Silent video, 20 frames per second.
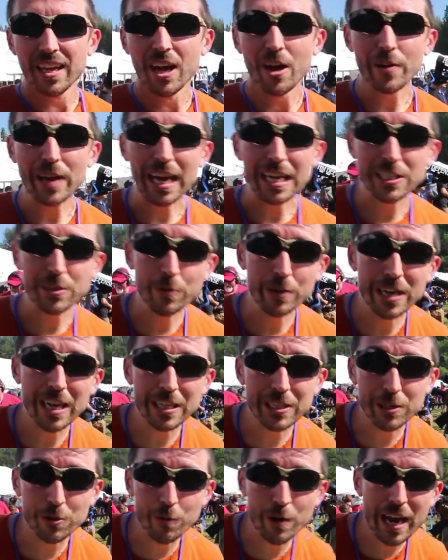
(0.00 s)
Okay,
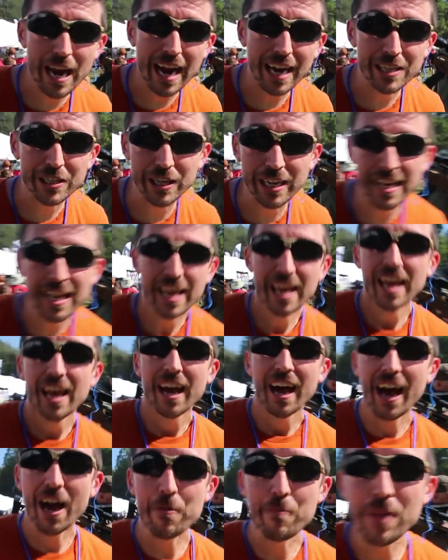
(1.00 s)
initial reaction,
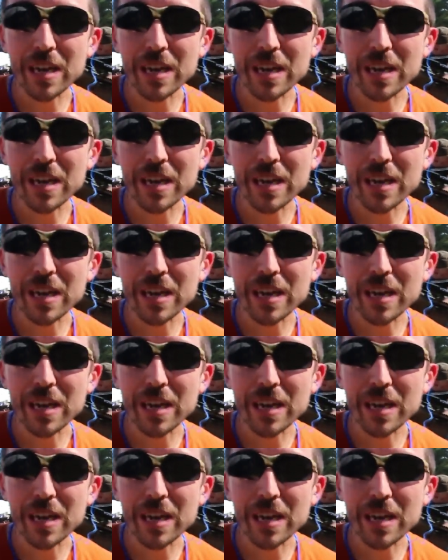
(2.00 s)
I